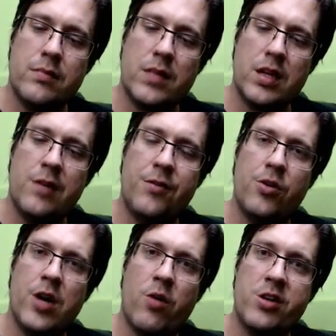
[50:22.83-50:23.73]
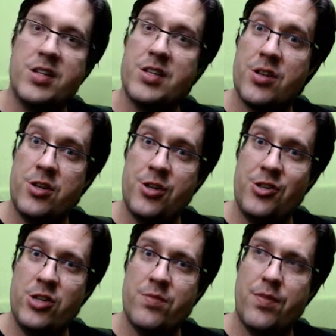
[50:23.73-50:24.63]
If you are watching this on
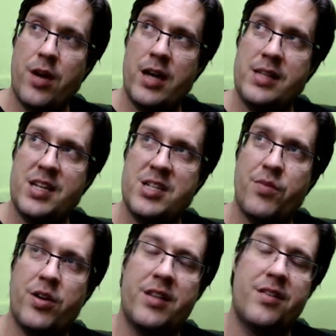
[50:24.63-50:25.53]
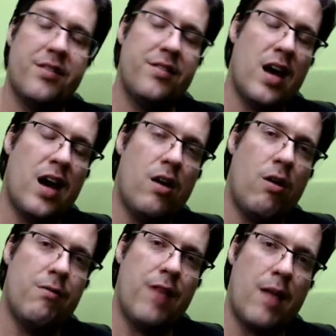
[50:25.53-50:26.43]
YouTube, I intend to put it at the start of
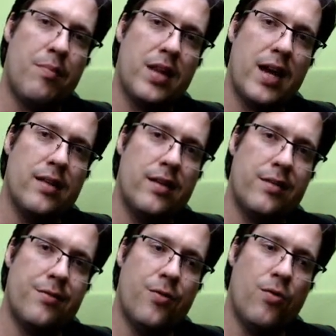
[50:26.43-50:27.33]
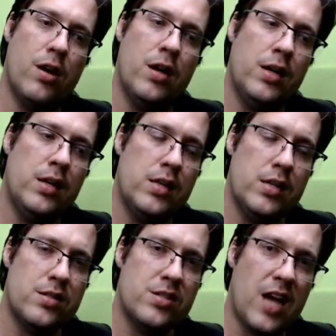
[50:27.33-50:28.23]
our playlist for
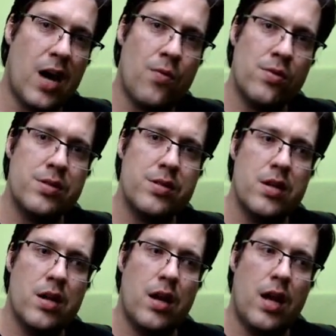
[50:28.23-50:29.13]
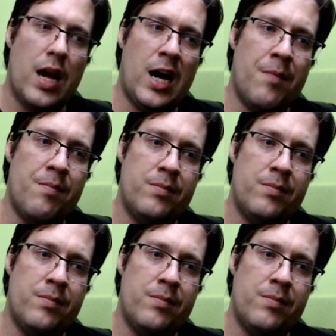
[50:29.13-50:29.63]
Star Wars. The